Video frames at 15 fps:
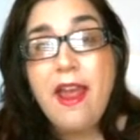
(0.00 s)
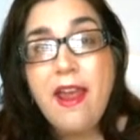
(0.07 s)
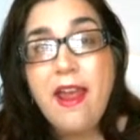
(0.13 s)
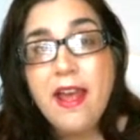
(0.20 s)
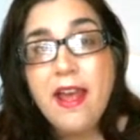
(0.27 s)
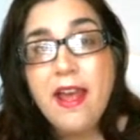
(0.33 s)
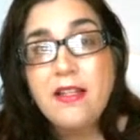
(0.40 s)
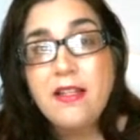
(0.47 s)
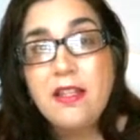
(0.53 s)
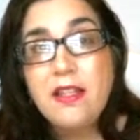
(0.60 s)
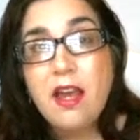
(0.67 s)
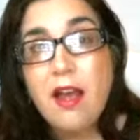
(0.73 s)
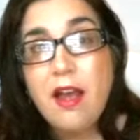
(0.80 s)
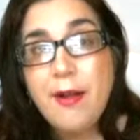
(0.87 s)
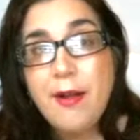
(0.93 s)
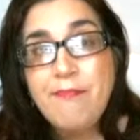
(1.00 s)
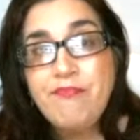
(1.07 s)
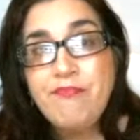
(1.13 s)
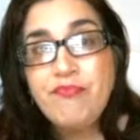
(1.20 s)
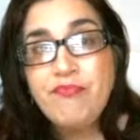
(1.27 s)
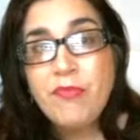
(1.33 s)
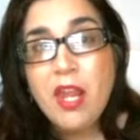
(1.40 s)
And
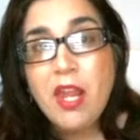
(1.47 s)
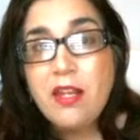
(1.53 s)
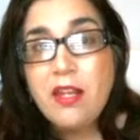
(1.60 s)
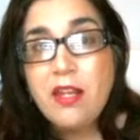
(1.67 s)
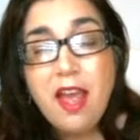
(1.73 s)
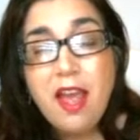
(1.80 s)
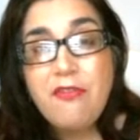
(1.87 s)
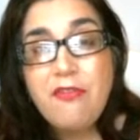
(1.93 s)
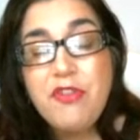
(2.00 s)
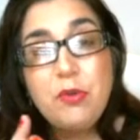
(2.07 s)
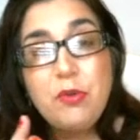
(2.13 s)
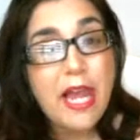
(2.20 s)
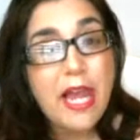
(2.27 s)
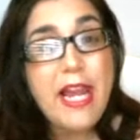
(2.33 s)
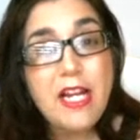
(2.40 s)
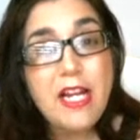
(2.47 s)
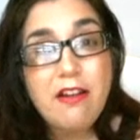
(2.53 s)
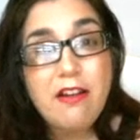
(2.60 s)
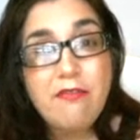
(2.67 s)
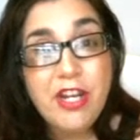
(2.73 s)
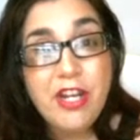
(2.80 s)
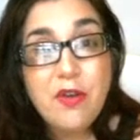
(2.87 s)
um, yeah, if you
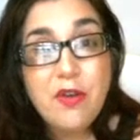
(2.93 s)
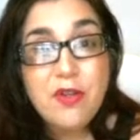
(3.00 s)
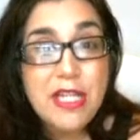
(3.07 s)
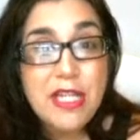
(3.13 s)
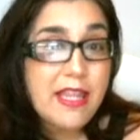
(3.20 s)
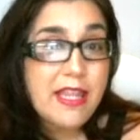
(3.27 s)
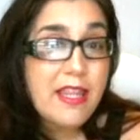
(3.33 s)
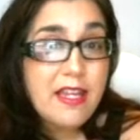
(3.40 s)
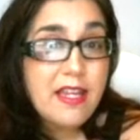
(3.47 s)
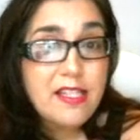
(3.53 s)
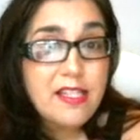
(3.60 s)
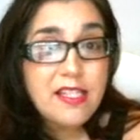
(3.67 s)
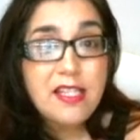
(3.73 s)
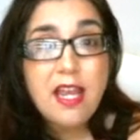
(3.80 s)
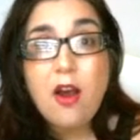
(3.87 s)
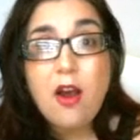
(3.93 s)
like videos like this,